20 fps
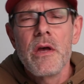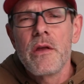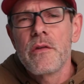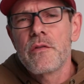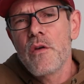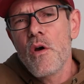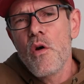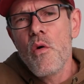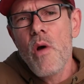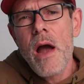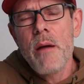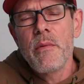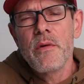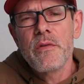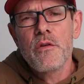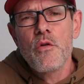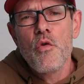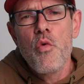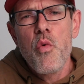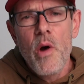so I
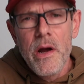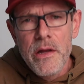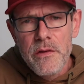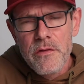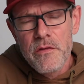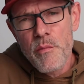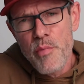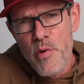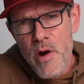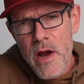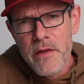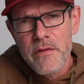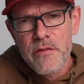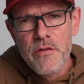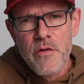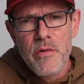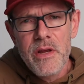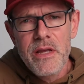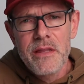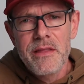was quite surprised
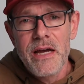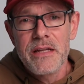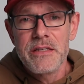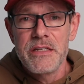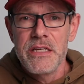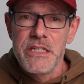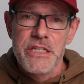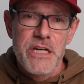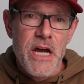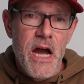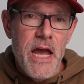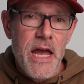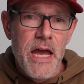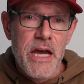to read that DJI